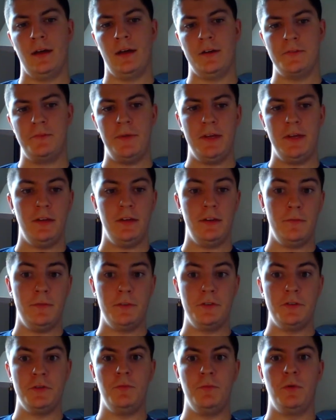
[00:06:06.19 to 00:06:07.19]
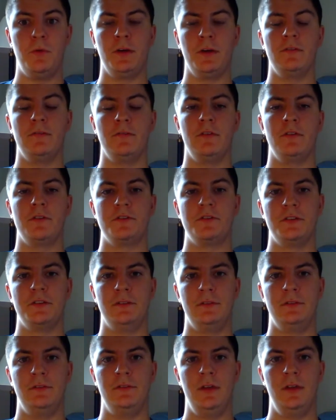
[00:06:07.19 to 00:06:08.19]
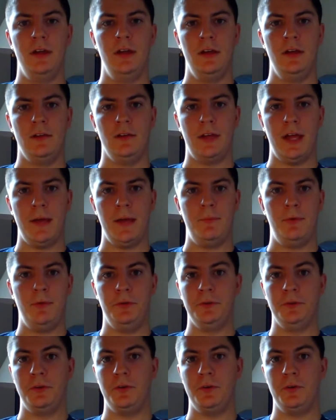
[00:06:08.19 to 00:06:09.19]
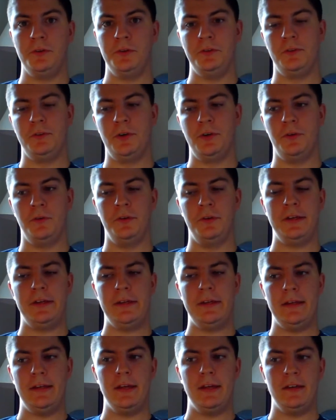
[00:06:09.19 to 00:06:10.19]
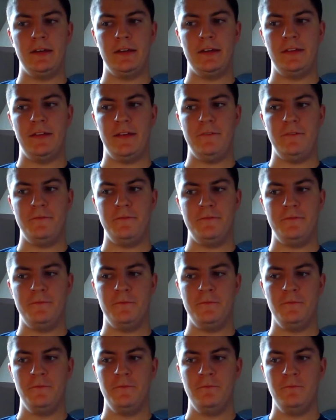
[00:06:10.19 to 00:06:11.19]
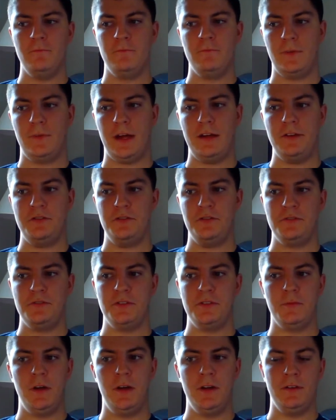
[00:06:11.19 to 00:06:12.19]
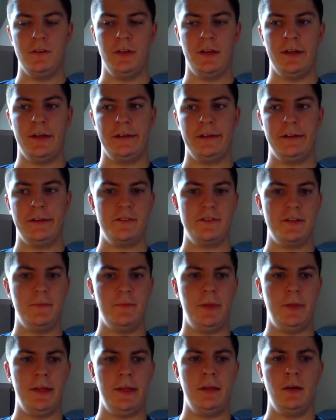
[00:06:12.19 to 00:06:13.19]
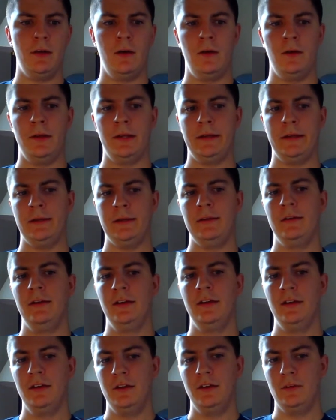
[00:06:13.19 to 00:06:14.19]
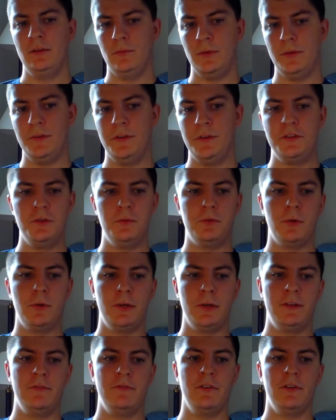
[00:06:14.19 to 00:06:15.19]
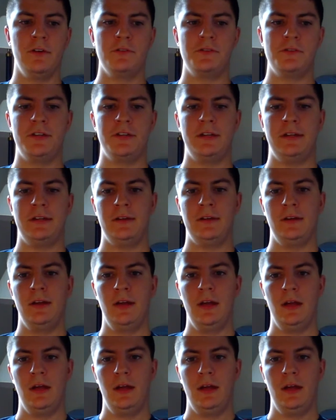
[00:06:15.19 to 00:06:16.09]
Speaking of the 2-point conversion, Leipold and Kotelnicki again, they've kind of shown some gutsy play calling with the 2-point conversion.